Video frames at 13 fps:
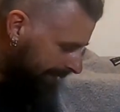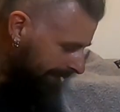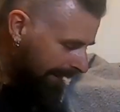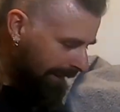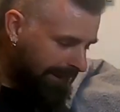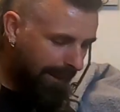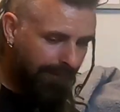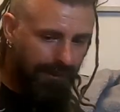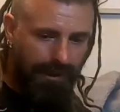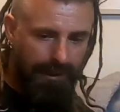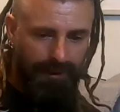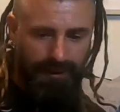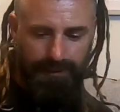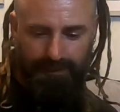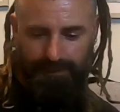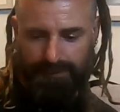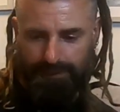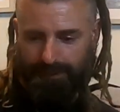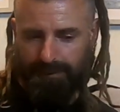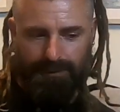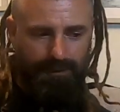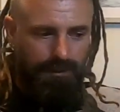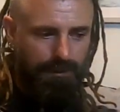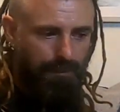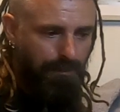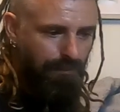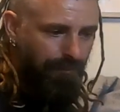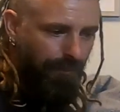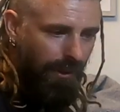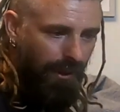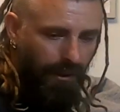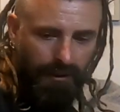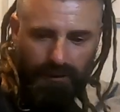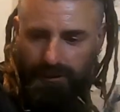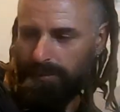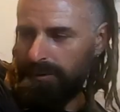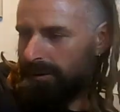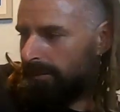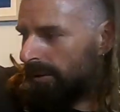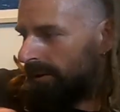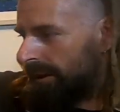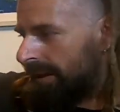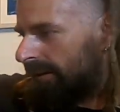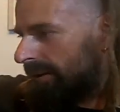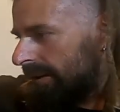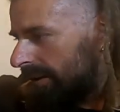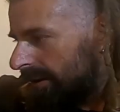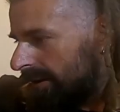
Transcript: Stay down there then. Let's put the body on.